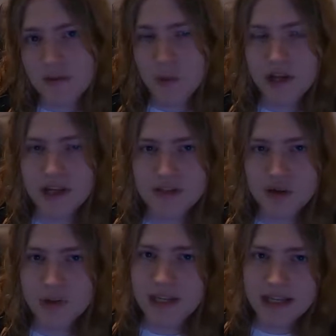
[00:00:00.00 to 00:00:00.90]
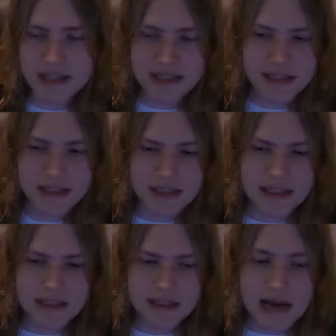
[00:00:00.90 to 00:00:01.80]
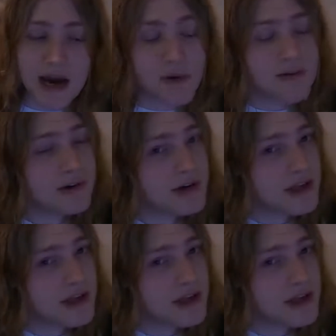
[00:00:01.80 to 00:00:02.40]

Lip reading: from weekend to weekend. However,